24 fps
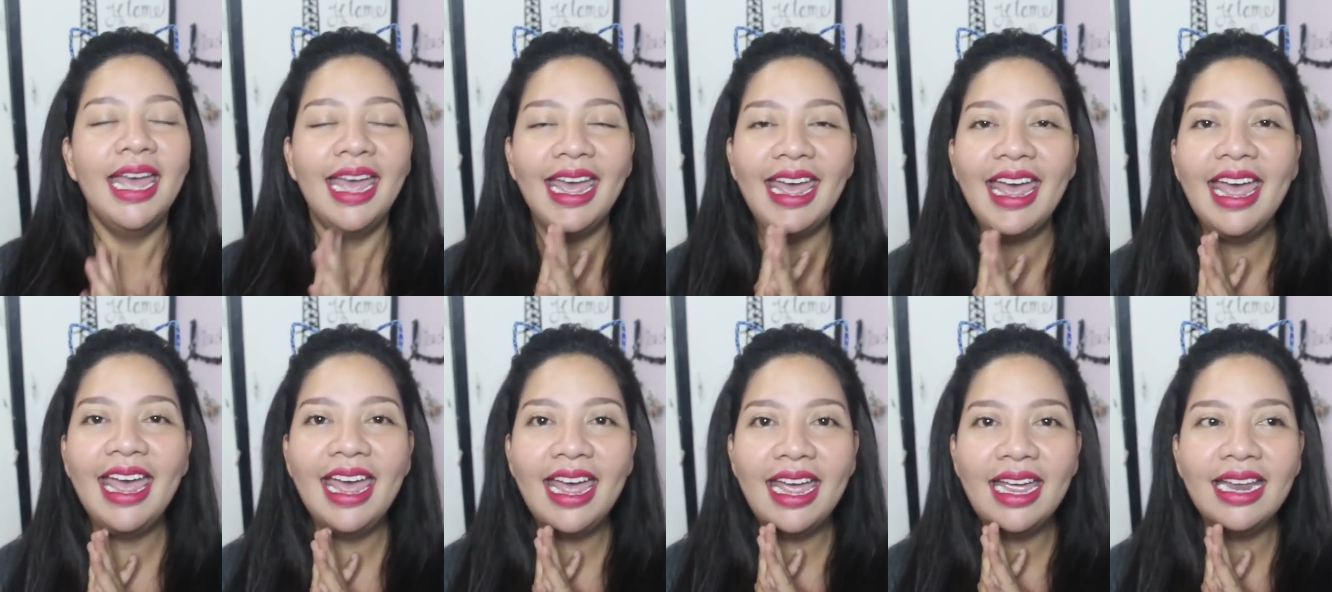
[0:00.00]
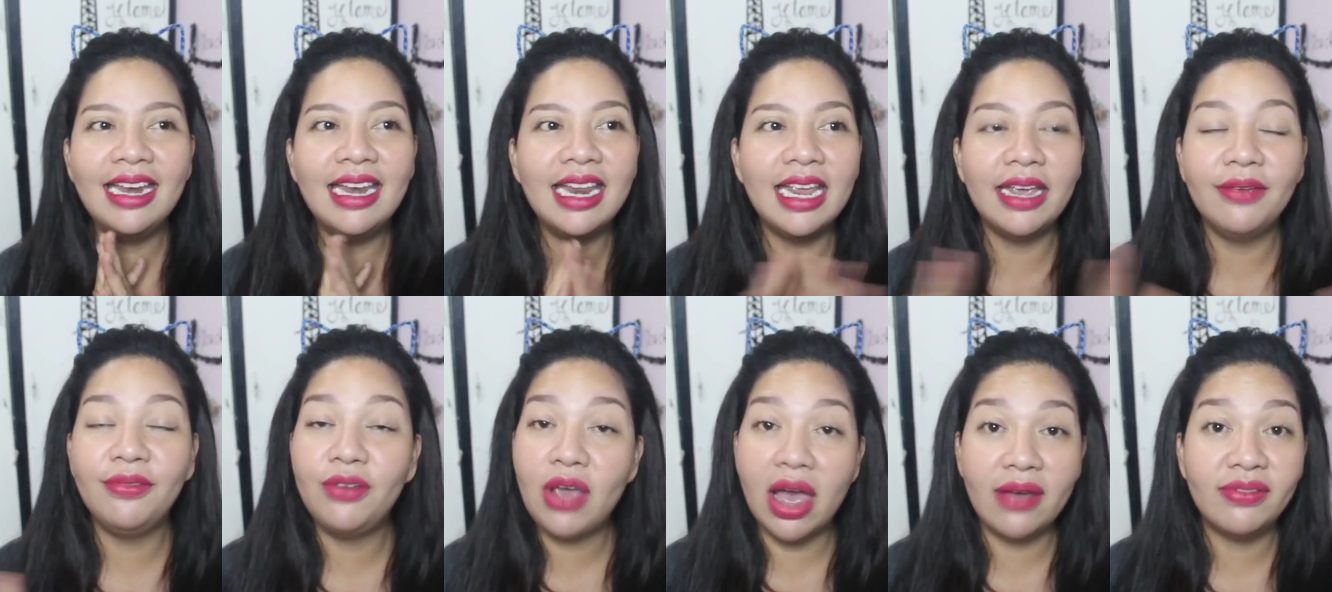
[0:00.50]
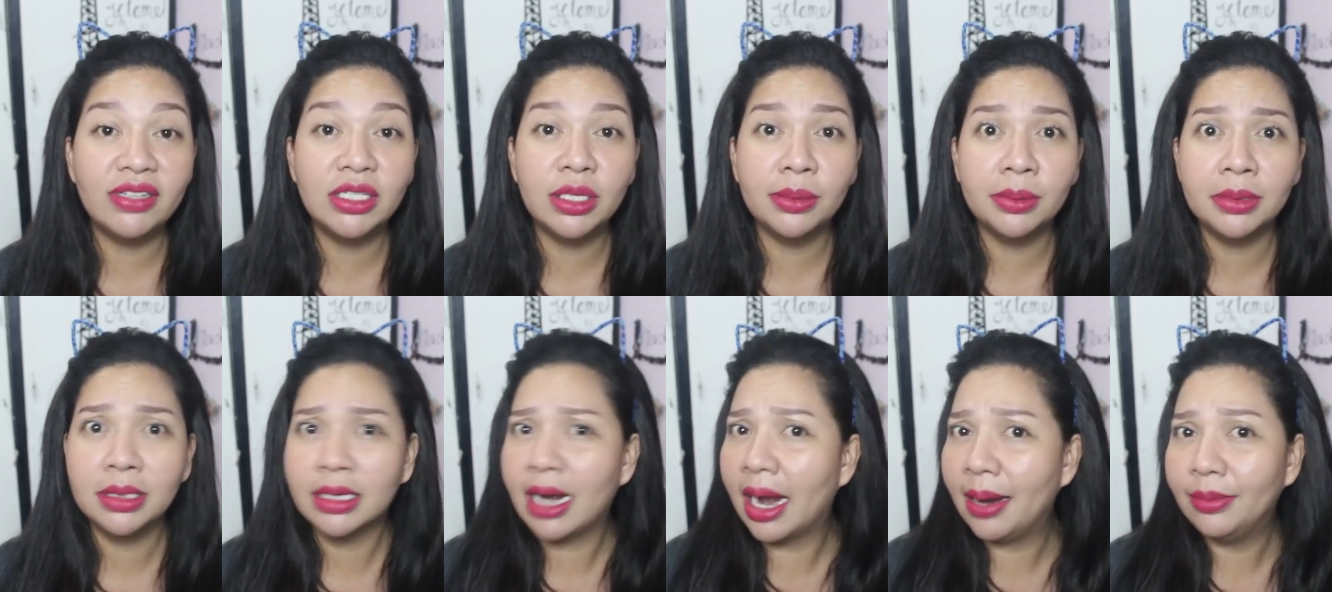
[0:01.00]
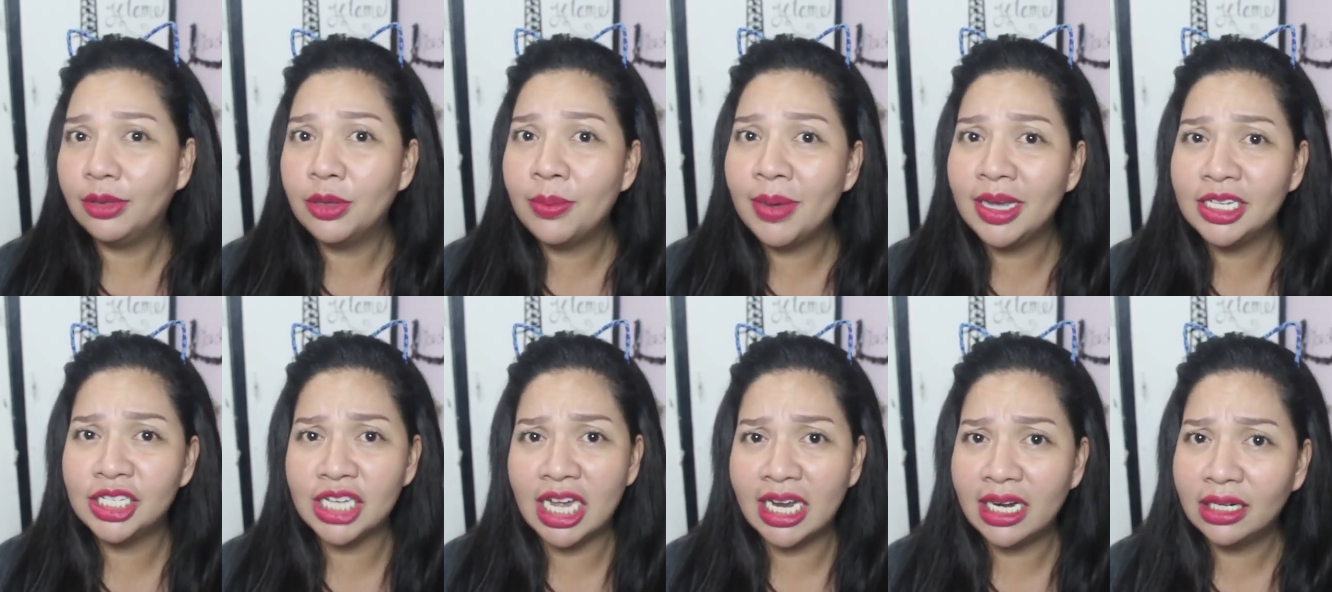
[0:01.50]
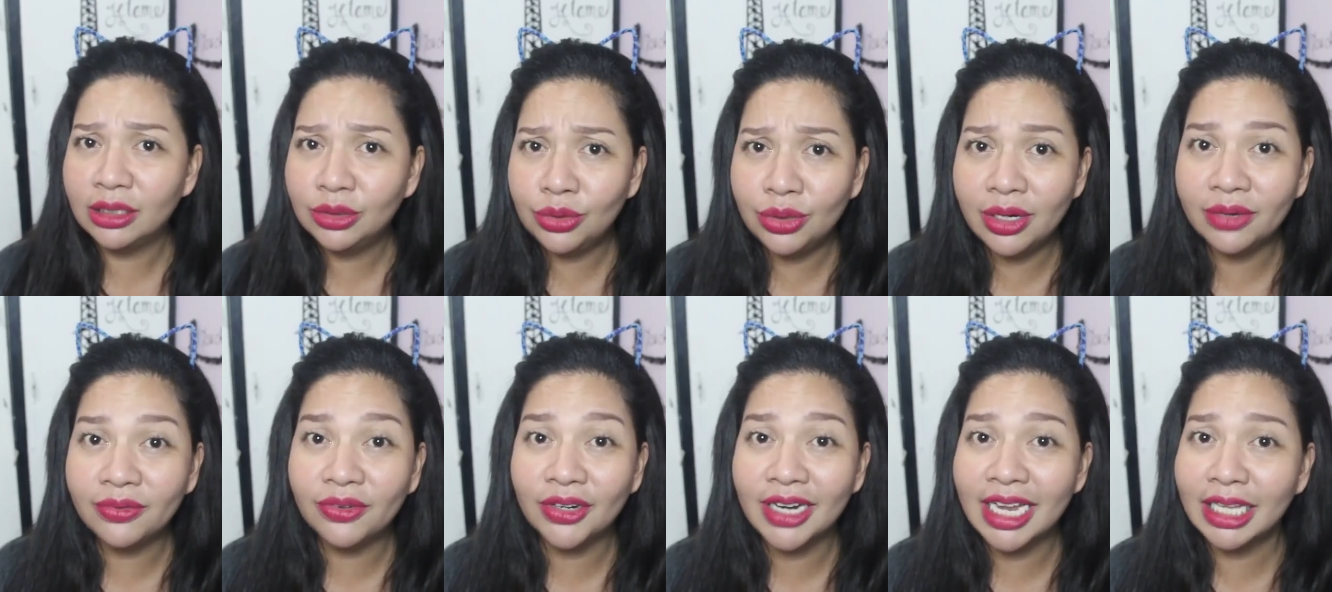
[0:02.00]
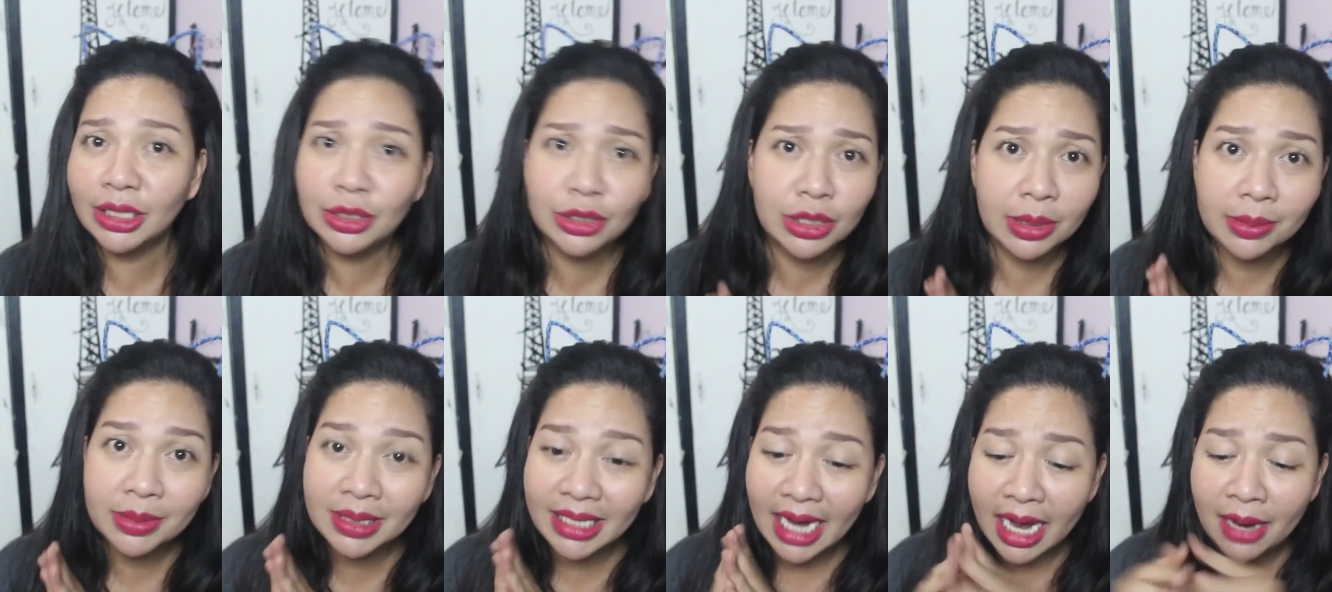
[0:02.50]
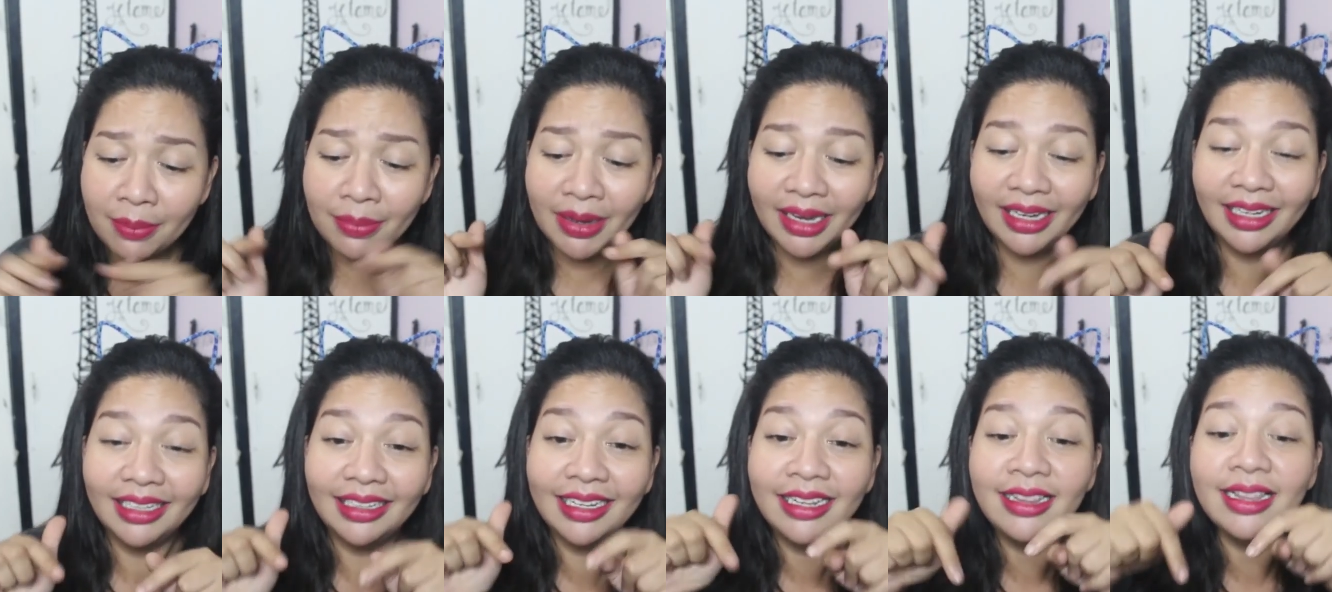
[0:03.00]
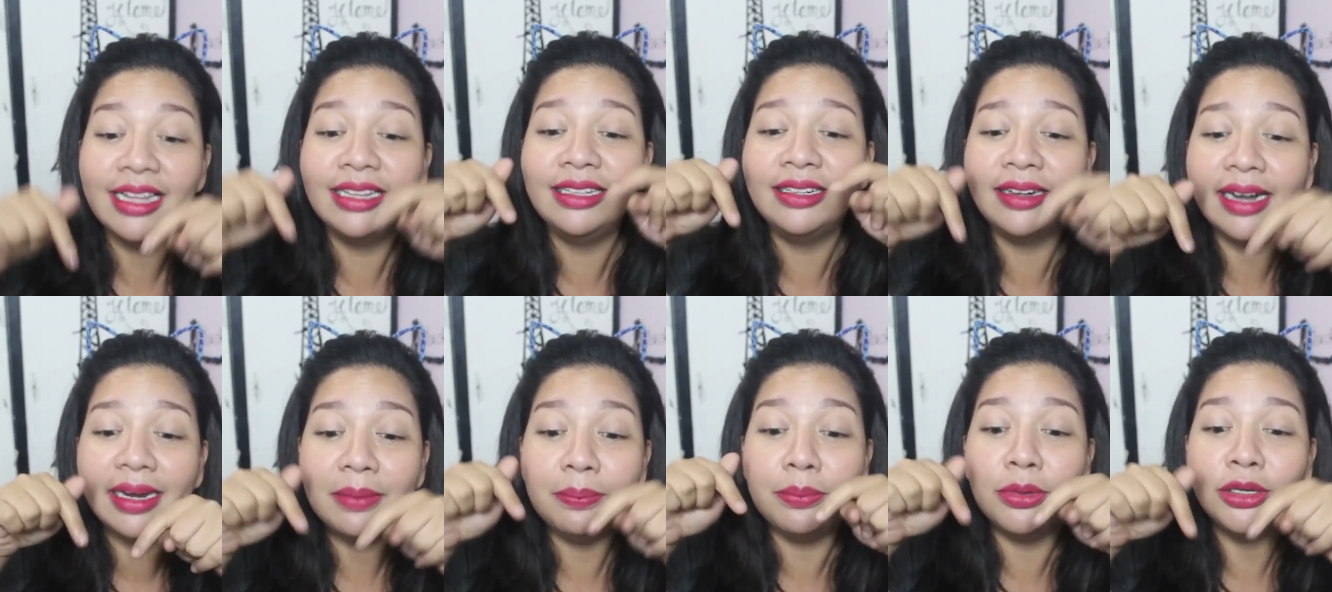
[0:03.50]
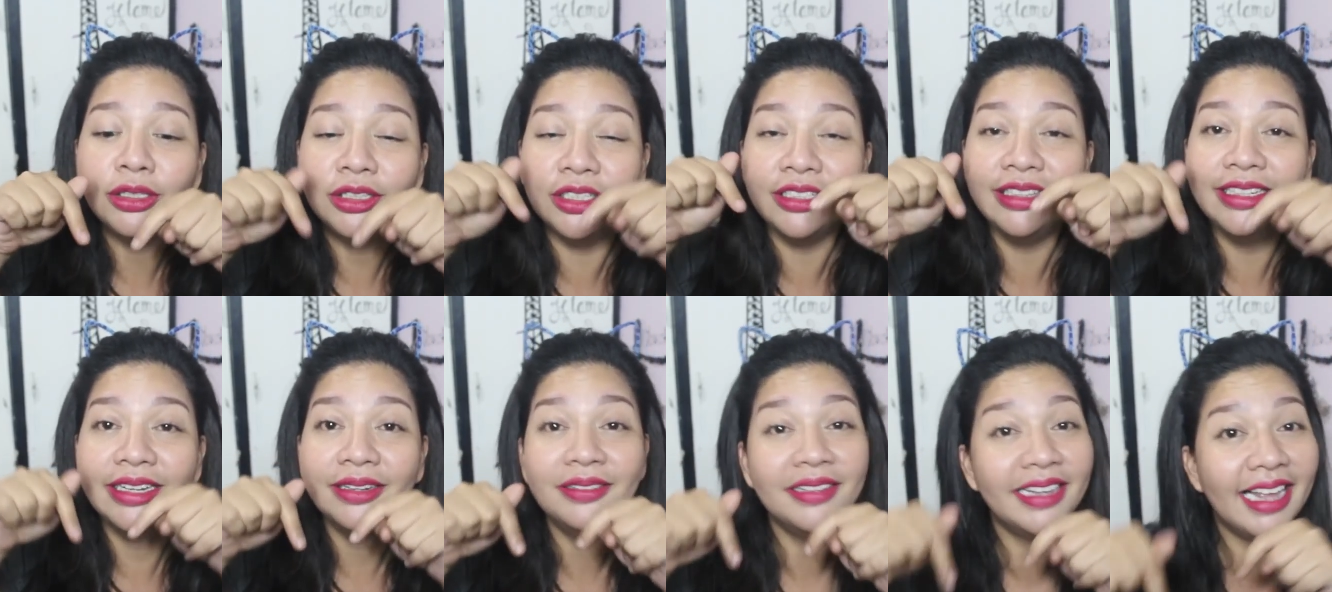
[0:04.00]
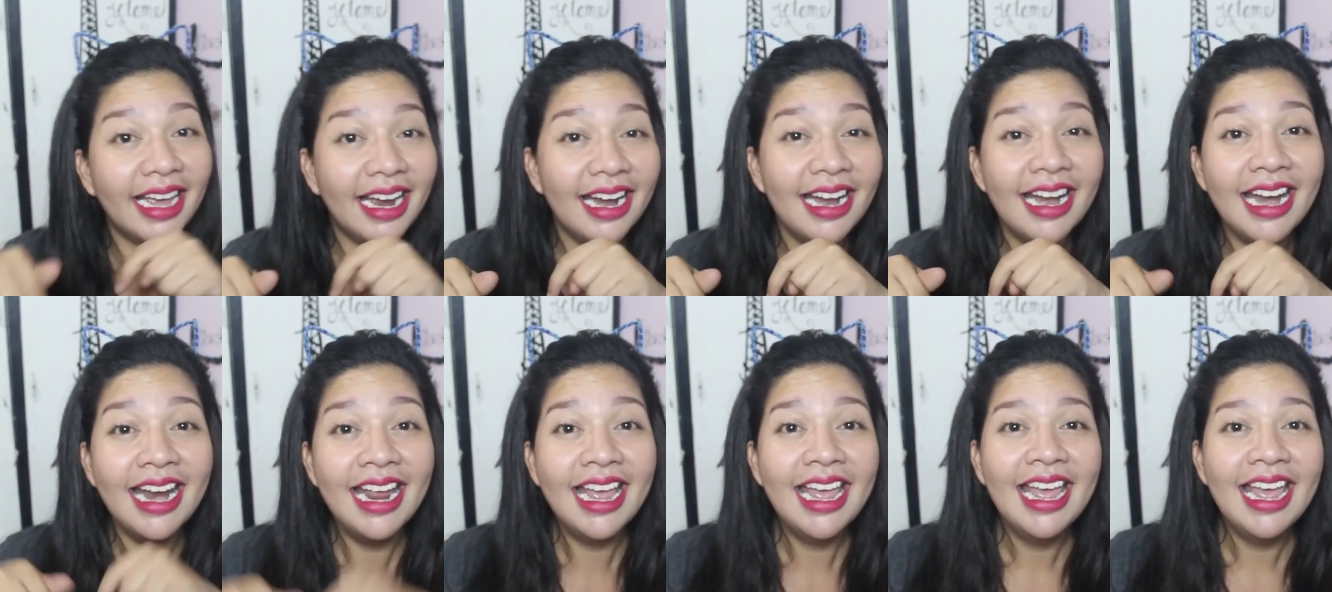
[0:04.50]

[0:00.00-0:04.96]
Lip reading: And if you haven't subscribed to my channel, do not forget to subscribe by hitting that red button down there.